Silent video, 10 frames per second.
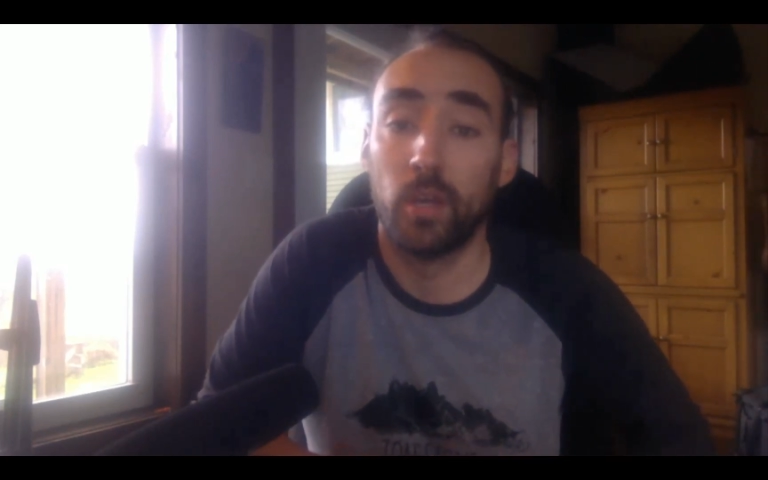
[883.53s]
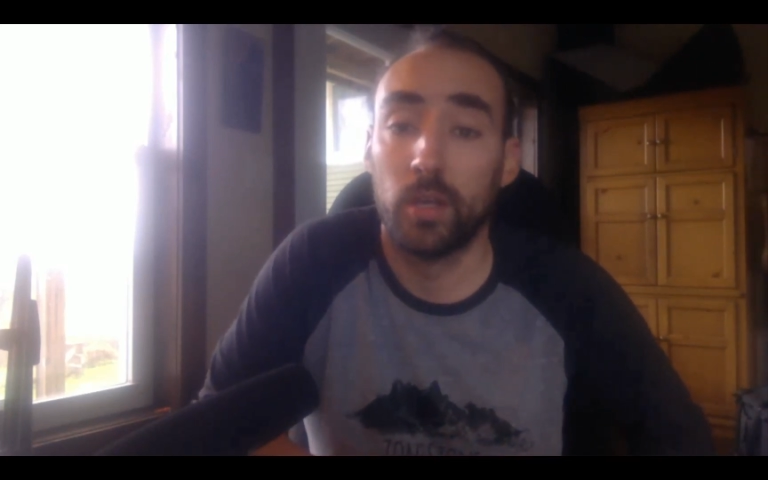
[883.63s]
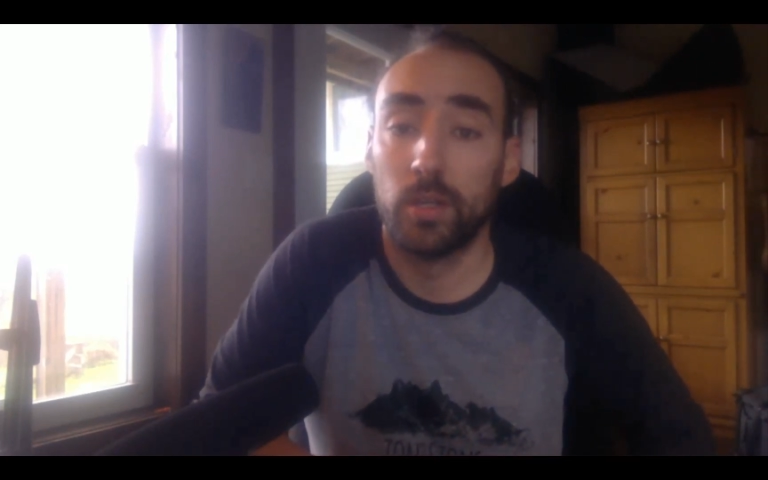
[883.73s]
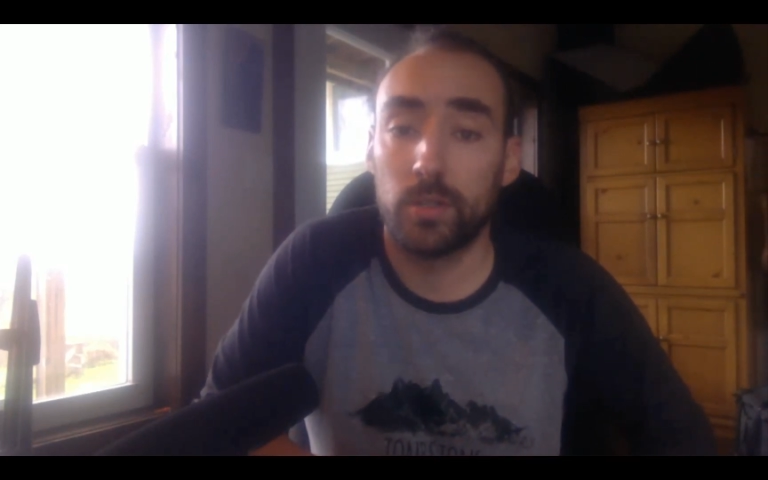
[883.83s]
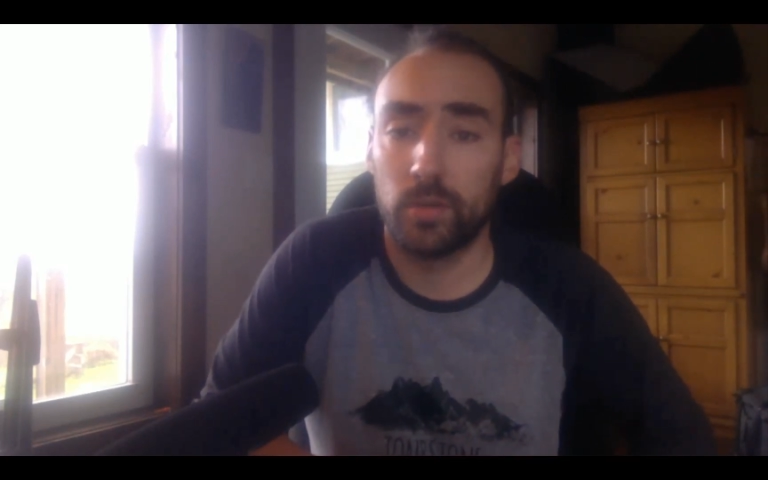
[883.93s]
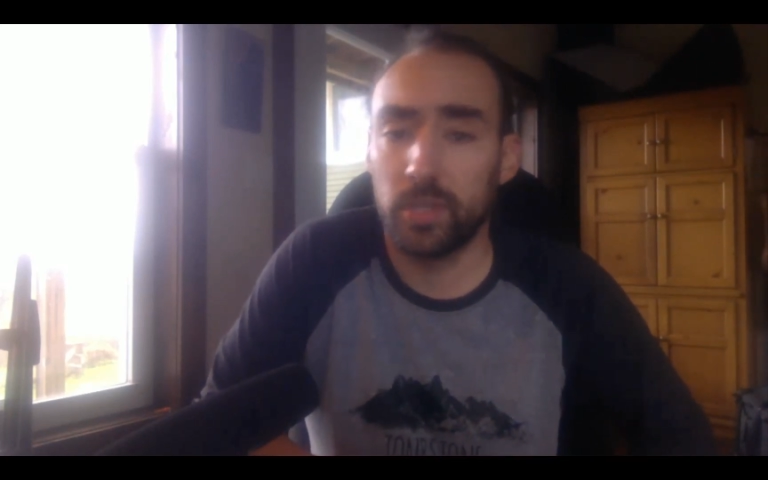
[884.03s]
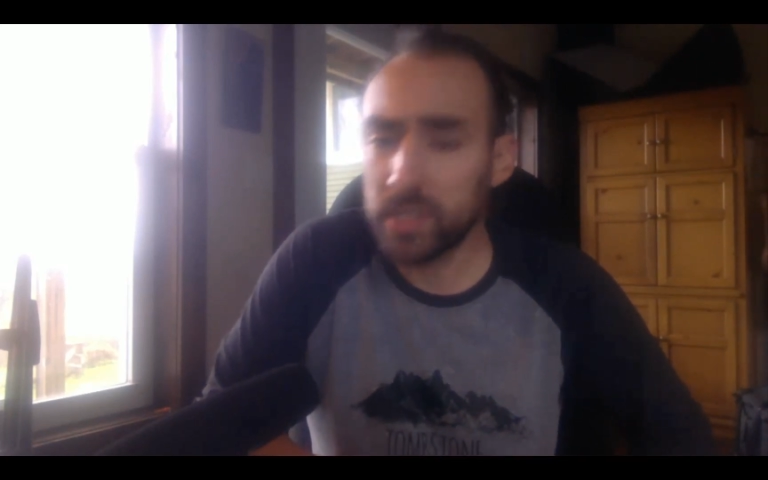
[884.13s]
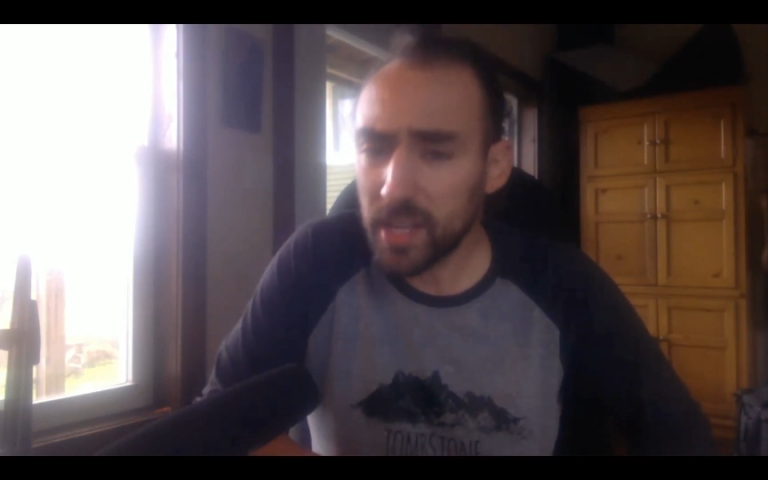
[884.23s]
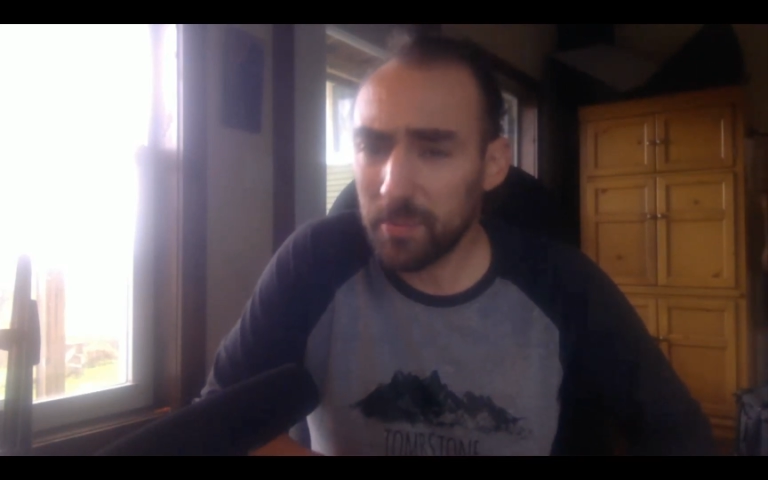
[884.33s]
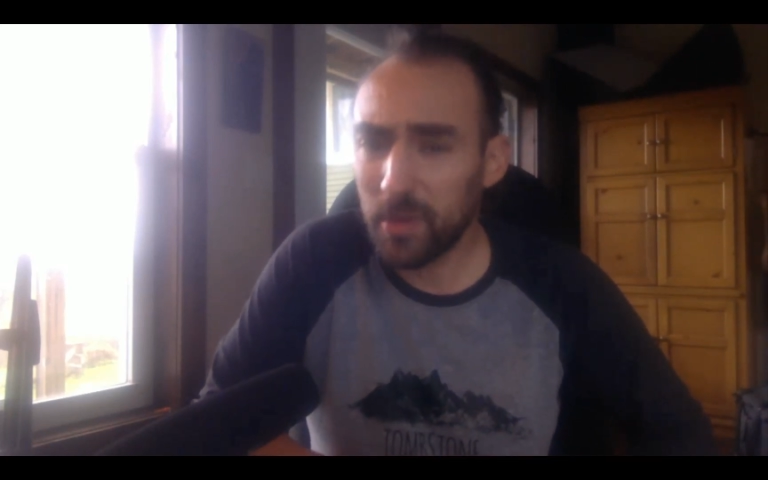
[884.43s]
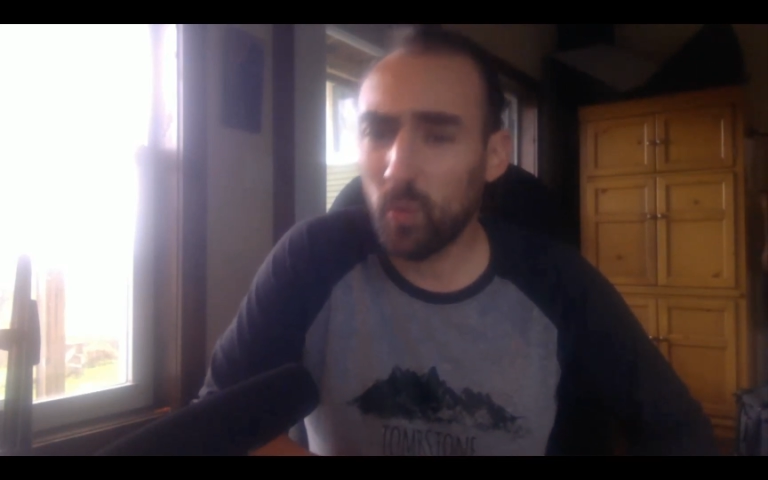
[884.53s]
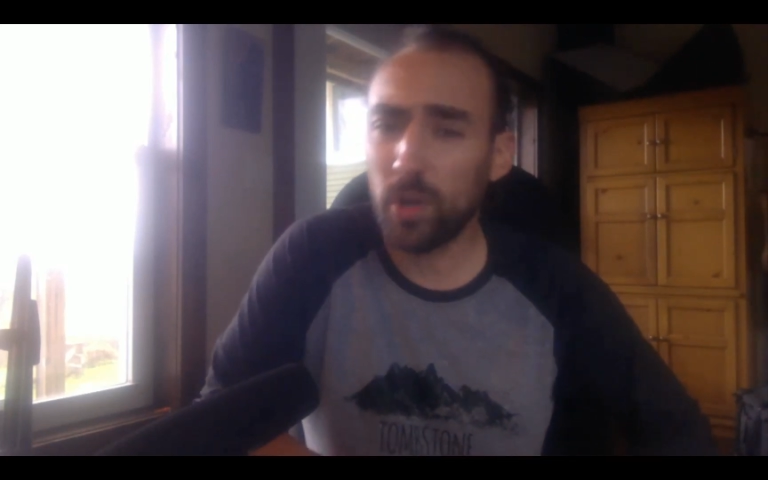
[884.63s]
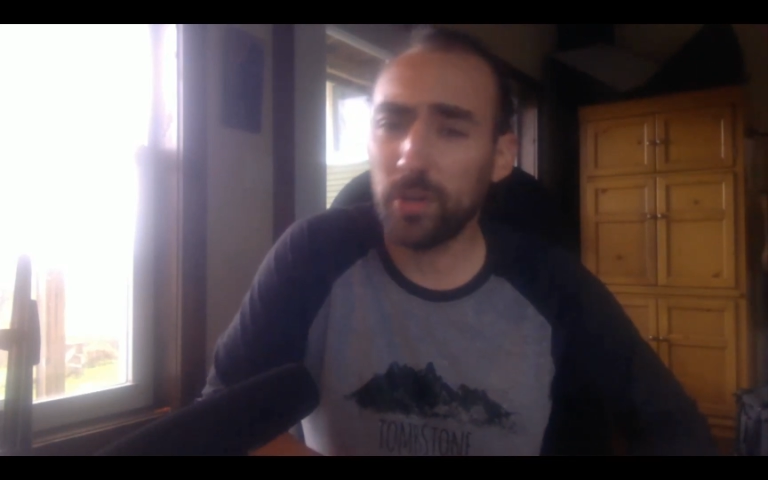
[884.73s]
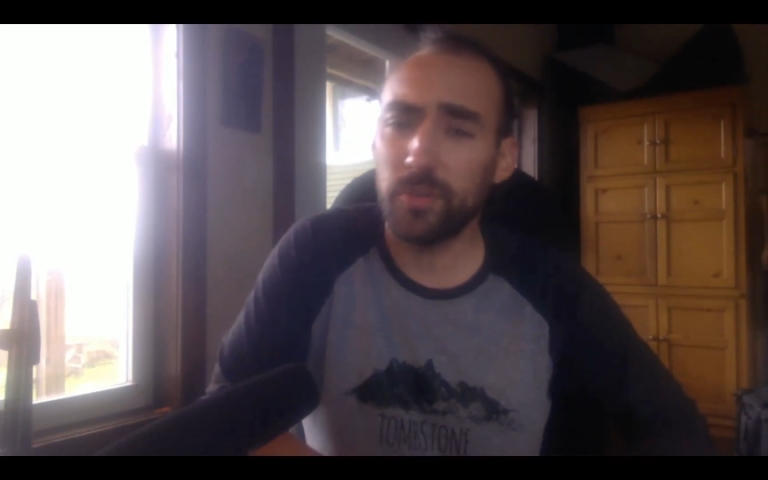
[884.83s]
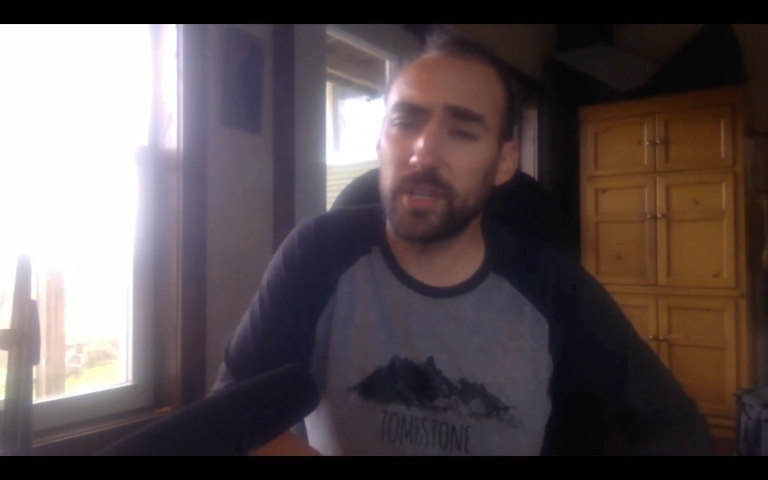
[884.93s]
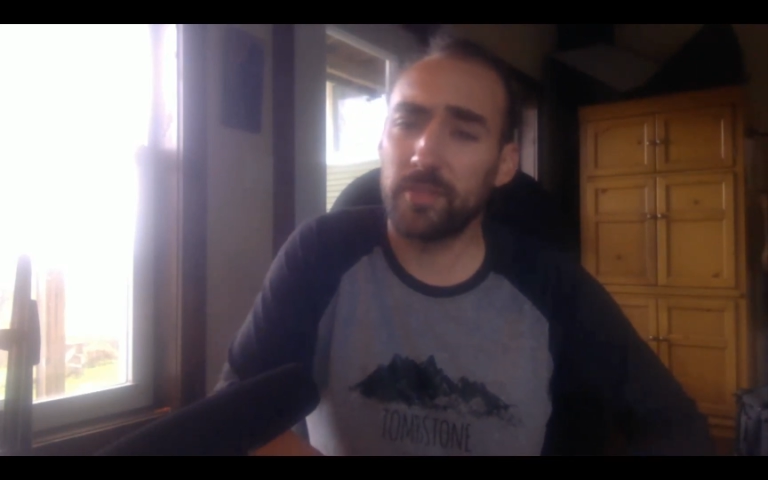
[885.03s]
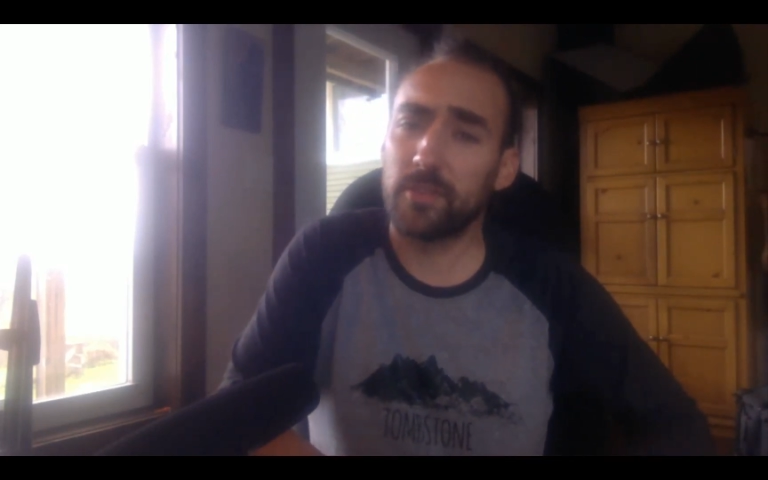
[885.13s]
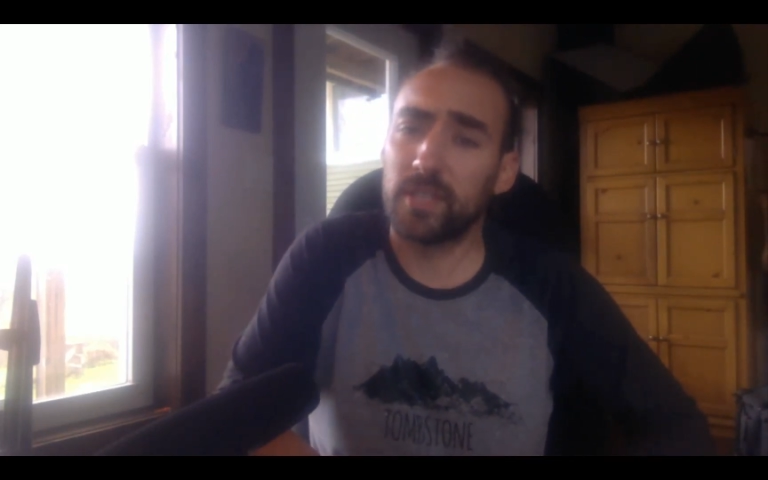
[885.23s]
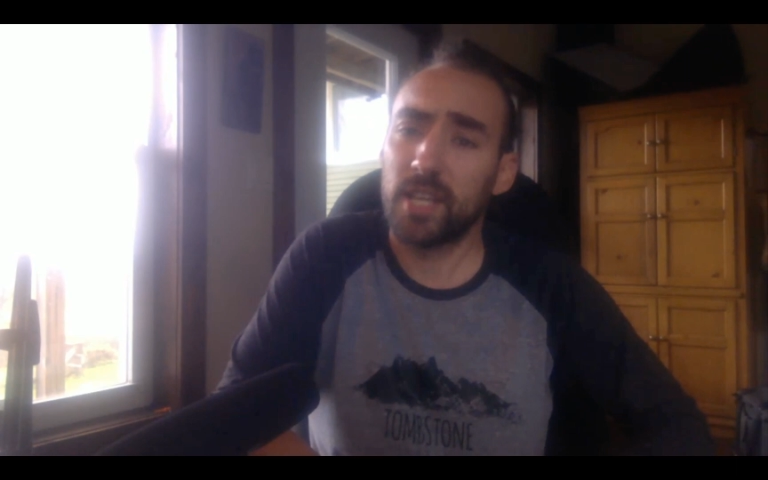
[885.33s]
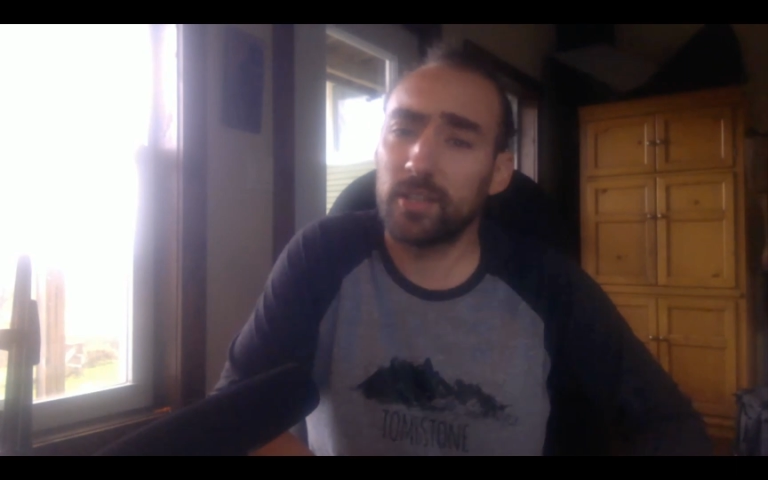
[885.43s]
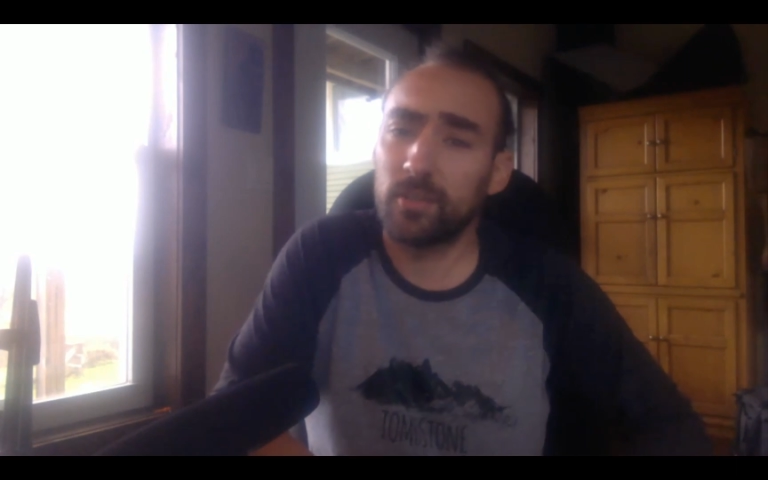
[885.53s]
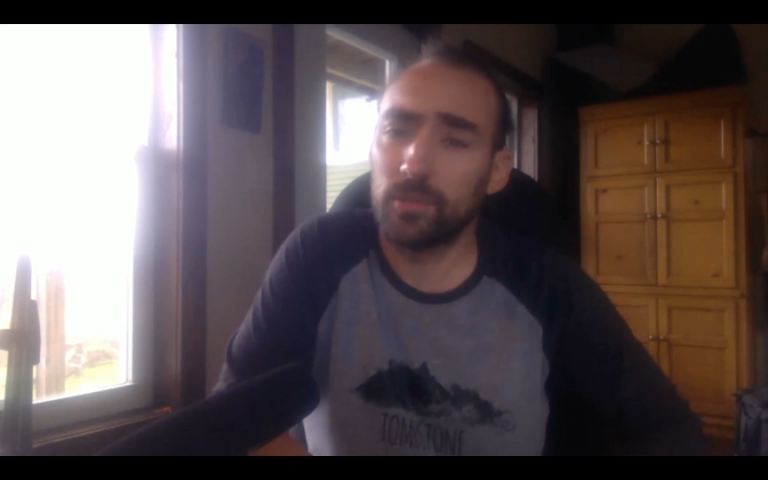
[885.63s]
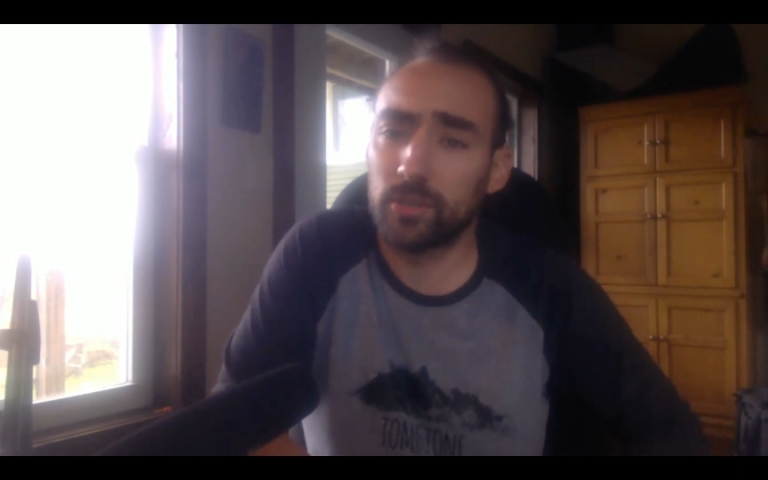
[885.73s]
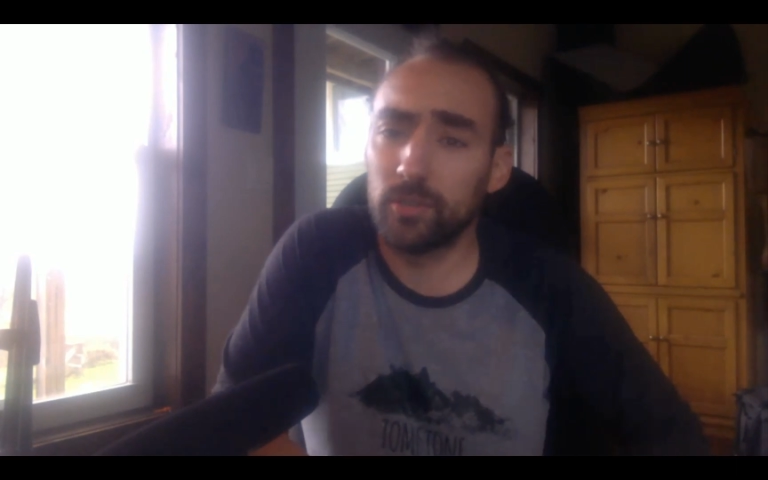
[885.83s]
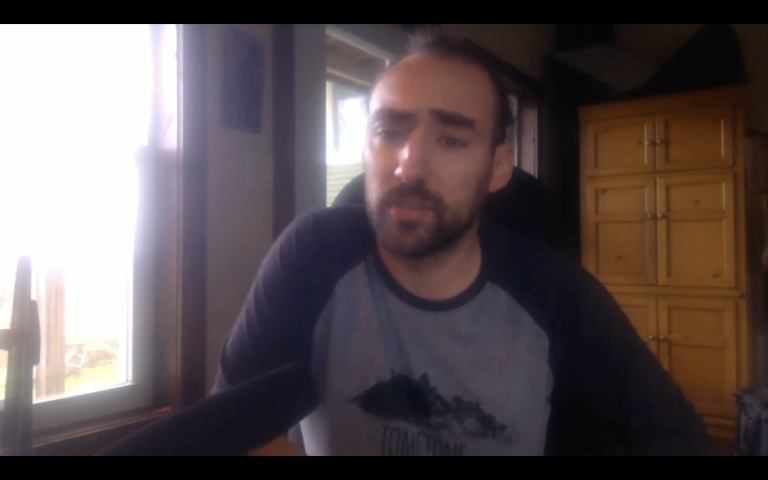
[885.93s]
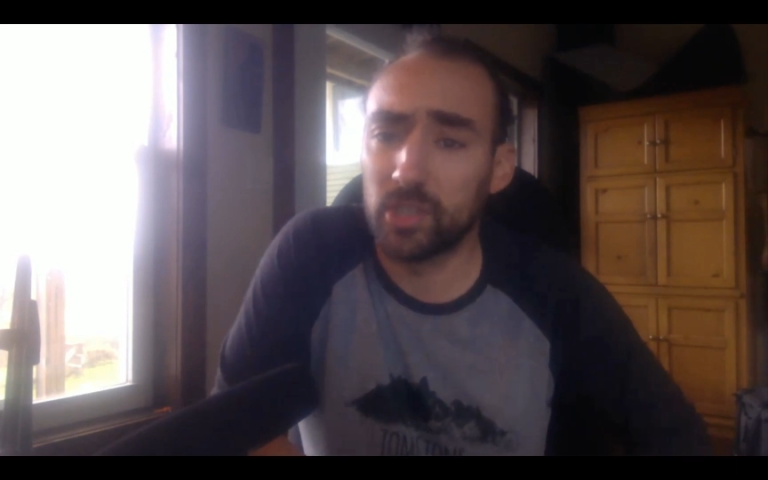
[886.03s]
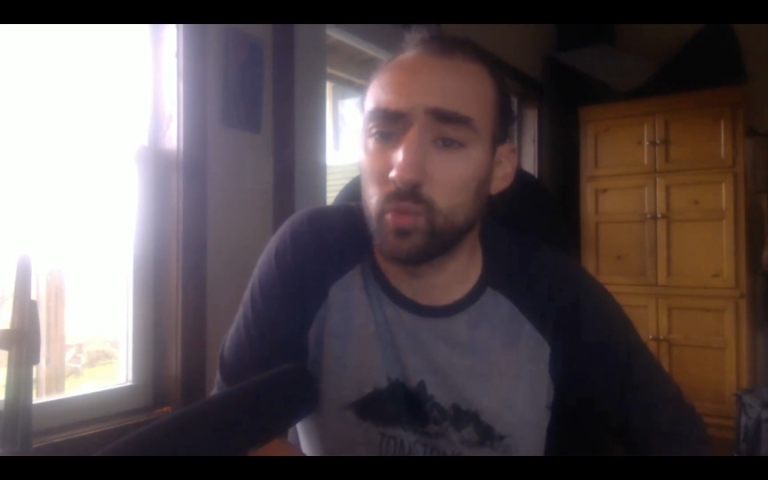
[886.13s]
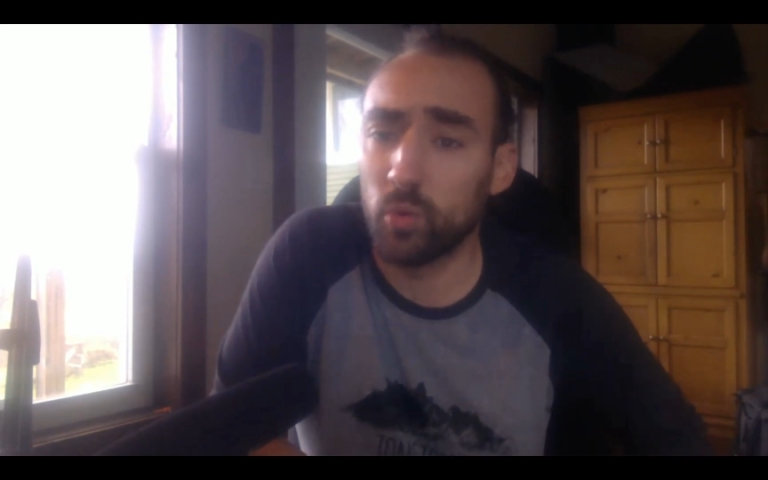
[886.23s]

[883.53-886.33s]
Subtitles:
So this led me wondering if the technical services